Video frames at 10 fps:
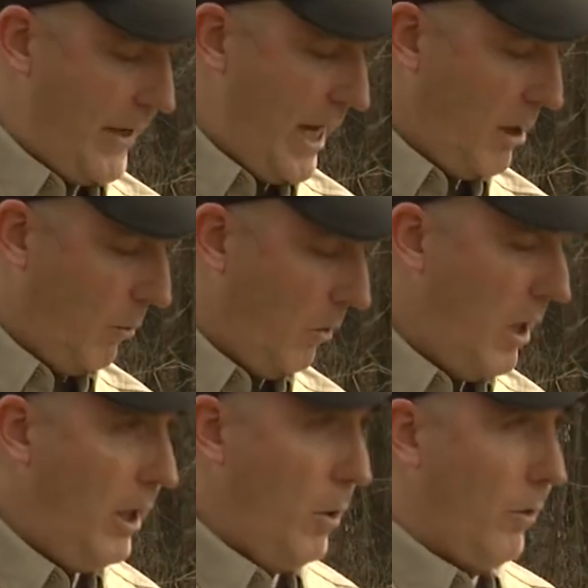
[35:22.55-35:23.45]
an animal
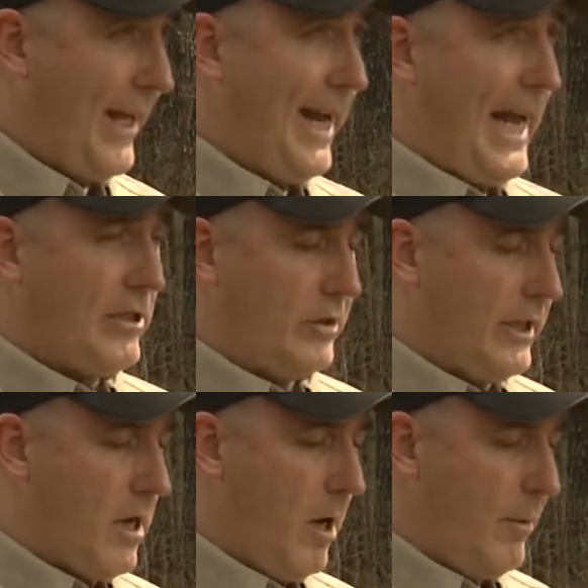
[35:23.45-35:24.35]
without actually
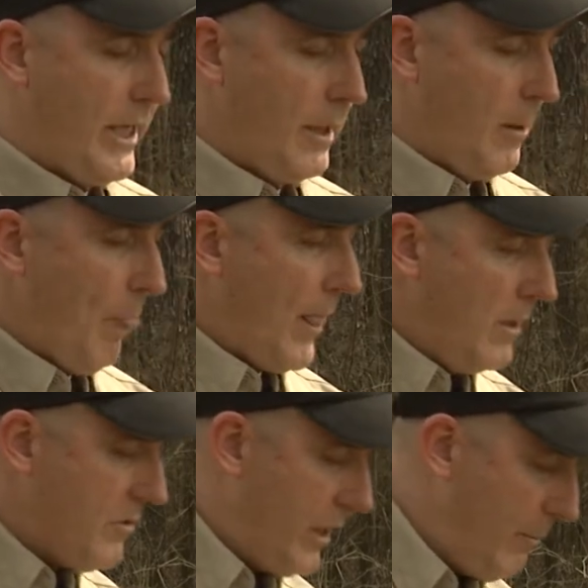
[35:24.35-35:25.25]
coming,
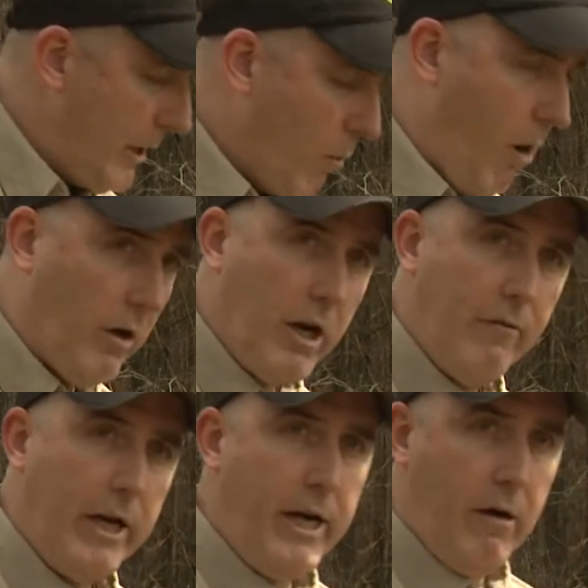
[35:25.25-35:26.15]
stepping walk
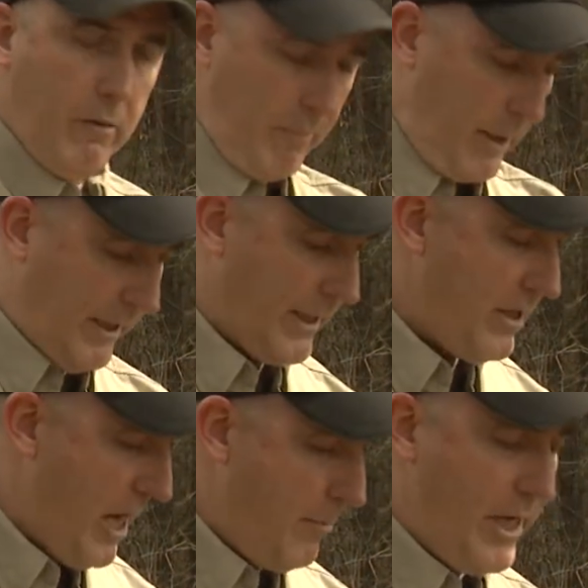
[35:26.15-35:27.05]
over here and maybe
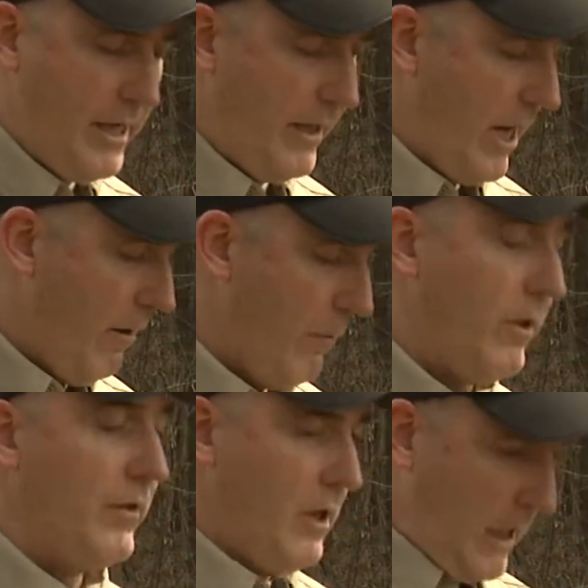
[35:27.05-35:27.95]
contaminating the air
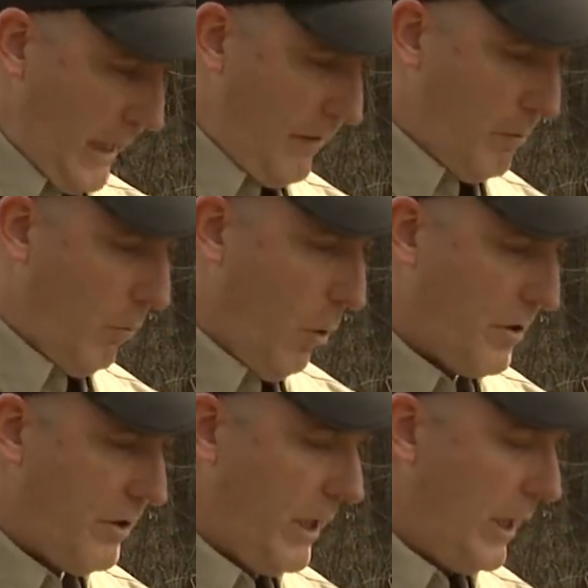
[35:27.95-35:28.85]
with even more
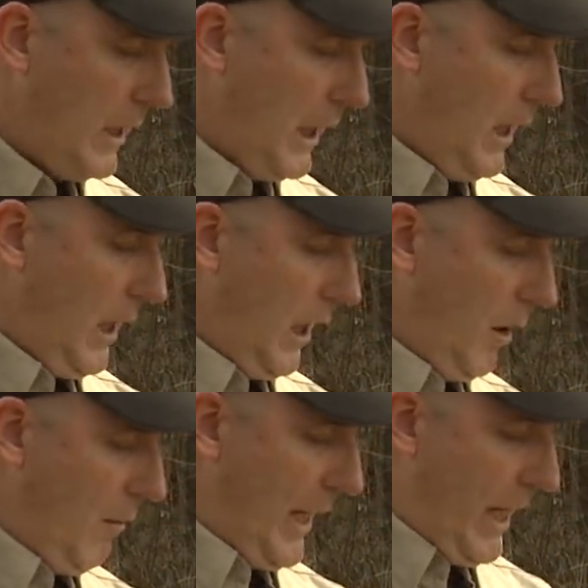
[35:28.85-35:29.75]
scent.
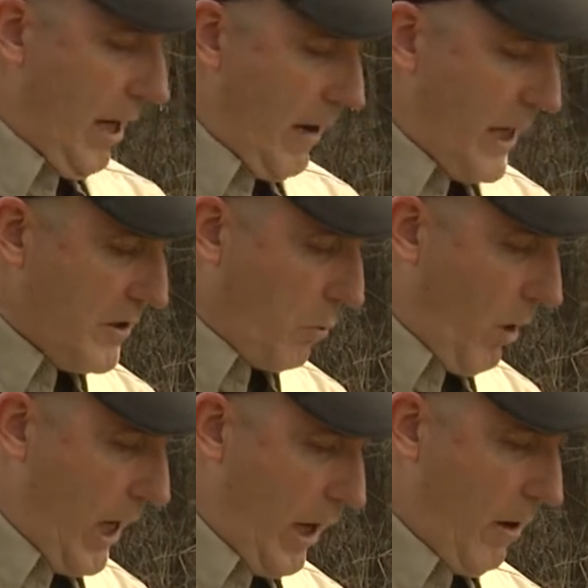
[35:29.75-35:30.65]
Um, in areas
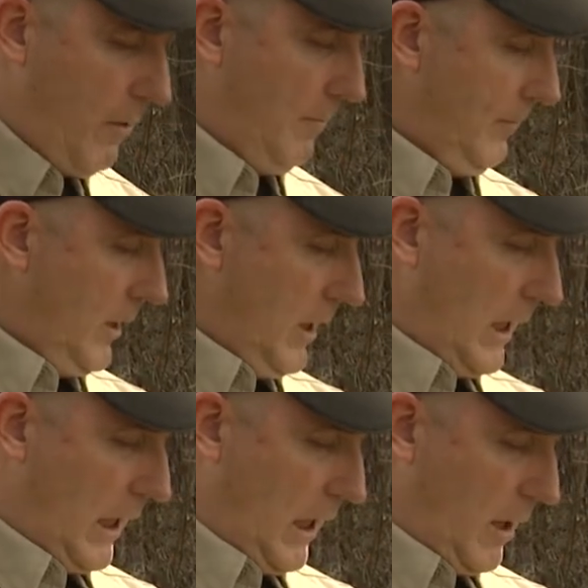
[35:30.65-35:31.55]
where
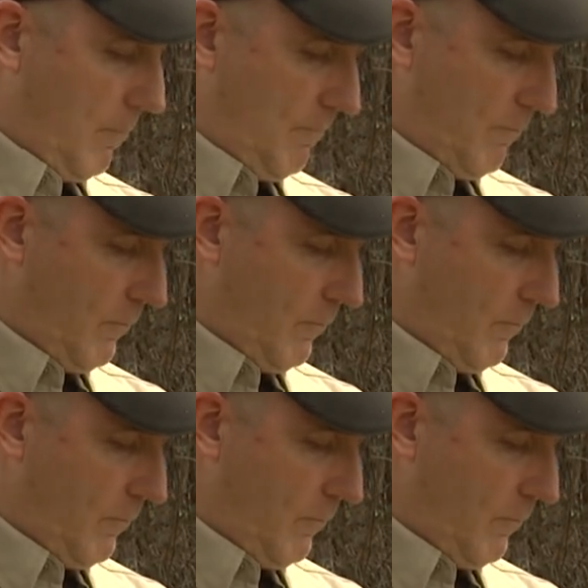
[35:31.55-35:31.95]
um,